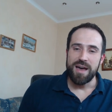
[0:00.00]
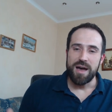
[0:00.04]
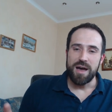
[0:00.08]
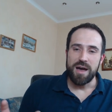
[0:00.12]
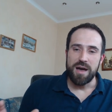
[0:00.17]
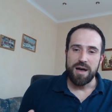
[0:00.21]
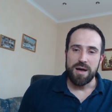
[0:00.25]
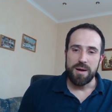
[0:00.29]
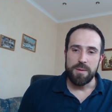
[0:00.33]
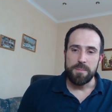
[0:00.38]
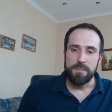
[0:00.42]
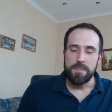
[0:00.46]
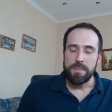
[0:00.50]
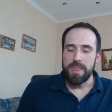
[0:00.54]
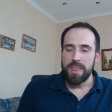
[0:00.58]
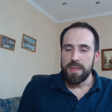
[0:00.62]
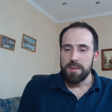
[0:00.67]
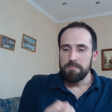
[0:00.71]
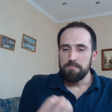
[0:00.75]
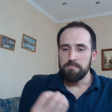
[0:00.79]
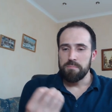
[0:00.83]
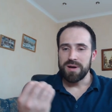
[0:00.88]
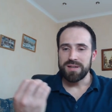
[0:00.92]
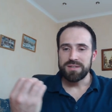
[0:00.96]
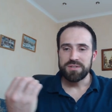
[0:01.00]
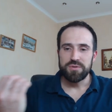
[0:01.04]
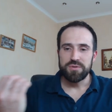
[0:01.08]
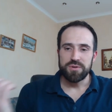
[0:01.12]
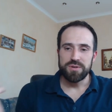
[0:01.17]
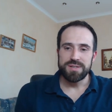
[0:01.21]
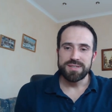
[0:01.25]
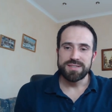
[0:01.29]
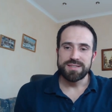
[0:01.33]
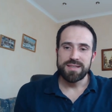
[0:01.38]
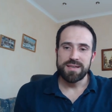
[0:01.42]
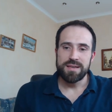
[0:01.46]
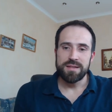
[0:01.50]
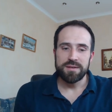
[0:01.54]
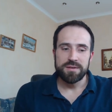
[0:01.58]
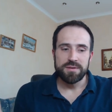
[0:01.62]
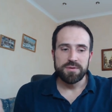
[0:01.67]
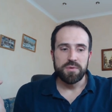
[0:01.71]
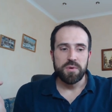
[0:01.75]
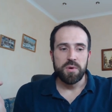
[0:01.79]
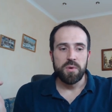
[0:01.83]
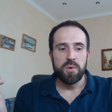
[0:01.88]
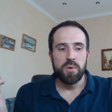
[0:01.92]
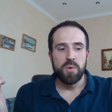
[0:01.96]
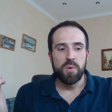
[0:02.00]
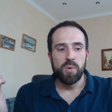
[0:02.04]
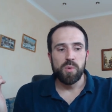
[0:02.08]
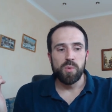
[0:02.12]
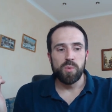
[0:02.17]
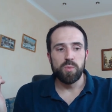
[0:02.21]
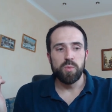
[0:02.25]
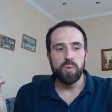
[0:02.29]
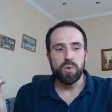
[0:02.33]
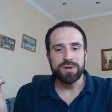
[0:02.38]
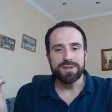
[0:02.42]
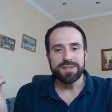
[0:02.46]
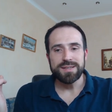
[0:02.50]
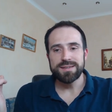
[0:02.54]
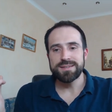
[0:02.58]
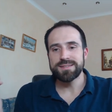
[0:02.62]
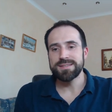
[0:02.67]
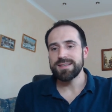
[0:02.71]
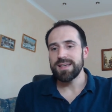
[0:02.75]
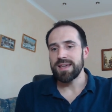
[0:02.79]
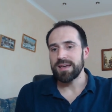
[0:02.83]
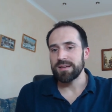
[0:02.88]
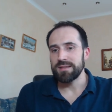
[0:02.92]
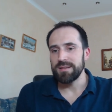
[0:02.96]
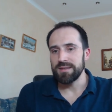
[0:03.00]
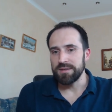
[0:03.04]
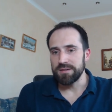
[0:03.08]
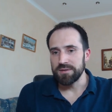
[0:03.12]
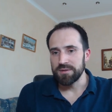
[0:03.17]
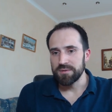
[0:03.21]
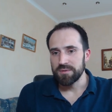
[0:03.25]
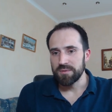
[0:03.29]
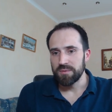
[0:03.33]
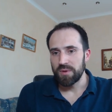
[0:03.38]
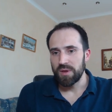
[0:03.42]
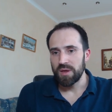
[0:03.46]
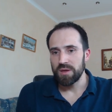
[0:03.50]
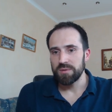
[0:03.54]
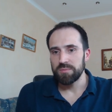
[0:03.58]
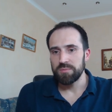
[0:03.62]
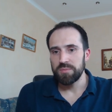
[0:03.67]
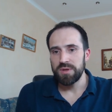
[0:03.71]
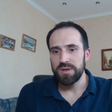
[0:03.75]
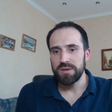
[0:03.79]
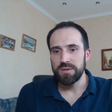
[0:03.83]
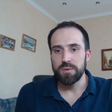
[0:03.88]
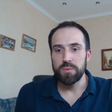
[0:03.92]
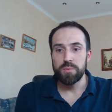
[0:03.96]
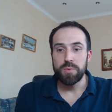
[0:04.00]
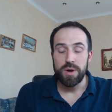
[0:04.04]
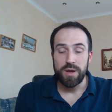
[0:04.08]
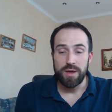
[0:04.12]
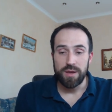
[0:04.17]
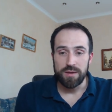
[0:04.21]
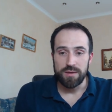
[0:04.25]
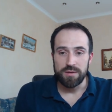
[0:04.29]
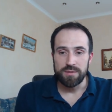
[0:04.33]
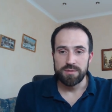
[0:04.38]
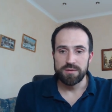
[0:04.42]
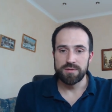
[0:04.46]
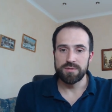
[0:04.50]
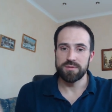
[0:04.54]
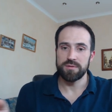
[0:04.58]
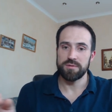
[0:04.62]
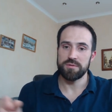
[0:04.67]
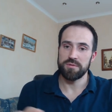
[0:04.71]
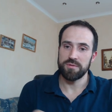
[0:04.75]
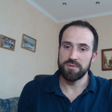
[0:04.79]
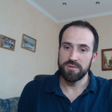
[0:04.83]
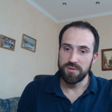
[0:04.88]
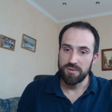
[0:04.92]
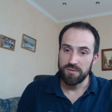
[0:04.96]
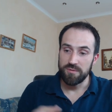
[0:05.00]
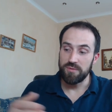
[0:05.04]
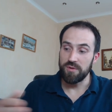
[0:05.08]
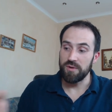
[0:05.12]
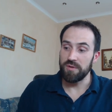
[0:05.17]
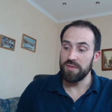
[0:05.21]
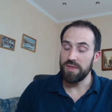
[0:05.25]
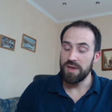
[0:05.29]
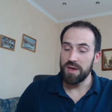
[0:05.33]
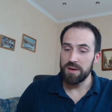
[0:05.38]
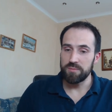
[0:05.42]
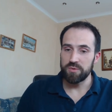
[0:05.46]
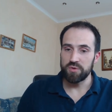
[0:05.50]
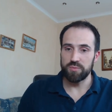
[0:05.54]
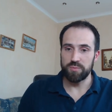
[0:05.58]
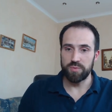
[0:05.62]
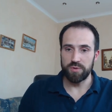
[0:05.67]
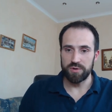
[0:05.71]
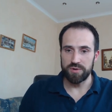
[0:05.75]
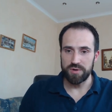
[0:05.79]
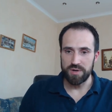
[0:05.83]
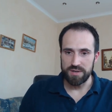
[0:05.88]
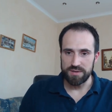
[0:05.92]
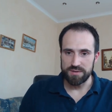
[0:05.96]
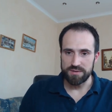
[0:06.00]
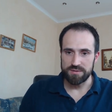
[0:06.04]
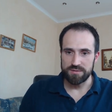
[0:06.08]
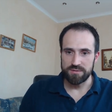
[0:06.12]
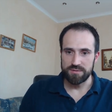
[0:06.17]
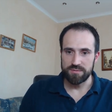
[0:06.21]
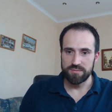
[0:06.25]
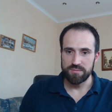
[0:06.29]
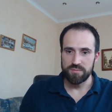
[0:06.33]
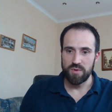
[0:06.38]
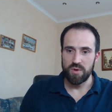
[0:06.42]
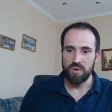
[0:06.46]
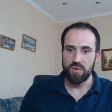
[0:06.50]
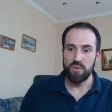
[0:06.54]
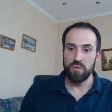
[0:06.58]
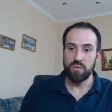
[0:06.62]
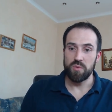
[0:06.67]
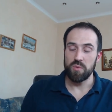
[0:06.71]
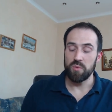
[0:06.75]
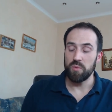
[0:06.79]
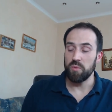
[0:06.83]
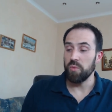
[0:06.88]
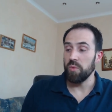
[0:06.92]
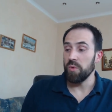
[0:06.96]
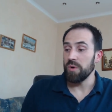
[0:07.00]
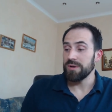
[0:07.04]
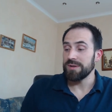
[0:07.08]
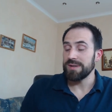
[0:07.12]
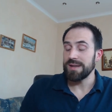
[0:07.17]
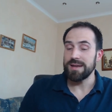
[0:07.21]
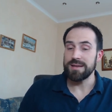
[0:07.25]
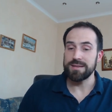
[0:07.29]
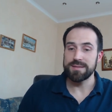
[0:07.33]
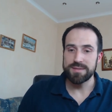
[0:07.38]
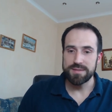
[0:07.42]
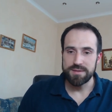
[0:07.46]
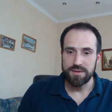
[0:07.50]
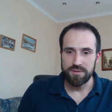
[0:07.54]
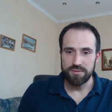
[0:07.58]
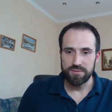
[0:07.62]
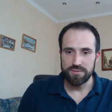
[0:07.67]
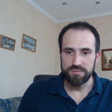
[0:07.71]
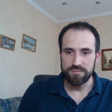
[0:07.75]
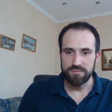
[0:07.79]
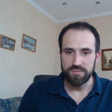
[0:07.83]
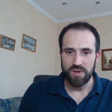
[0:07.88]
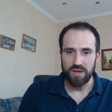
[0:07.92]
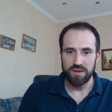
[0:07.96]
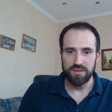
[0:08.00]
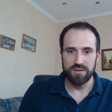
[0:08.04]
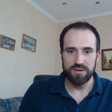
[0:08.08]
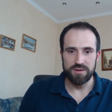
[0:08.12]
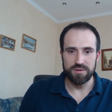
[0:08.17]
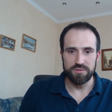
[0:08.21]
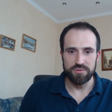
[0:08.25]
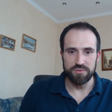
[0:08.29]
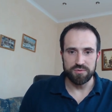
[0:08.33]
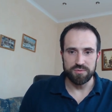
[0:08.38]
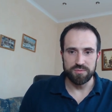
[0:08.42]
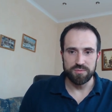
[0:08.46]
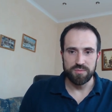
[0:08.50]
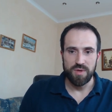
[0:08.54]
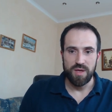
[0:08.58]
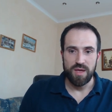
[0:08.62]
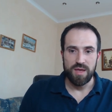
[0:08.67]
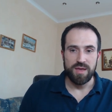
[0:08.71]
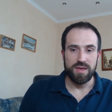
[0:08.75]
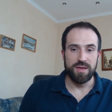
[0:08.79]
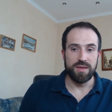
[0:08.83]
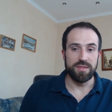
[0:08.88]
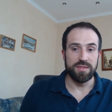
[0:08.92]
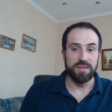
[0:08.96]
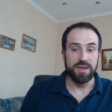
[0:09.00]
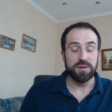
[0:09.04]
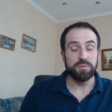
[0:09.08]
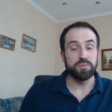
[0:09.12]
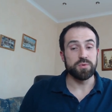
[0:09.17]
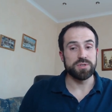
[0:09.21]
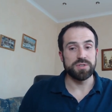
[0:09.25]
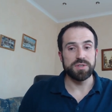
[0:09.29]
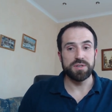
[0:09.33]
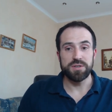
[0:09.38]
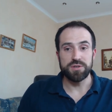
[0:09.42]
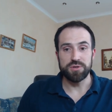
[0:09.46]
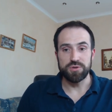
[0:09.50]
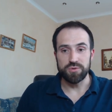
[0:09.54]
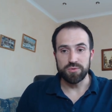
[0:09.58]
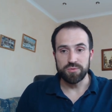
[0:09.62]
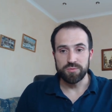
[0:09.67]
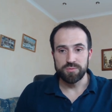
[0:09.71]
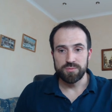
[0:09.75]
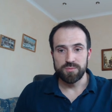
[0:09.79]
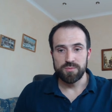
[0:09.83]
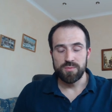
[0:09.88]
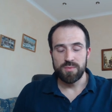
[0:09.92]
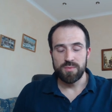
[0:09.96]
Uh, but to understand what exactly can be the way for them to progress, what else can they do? That was an issue.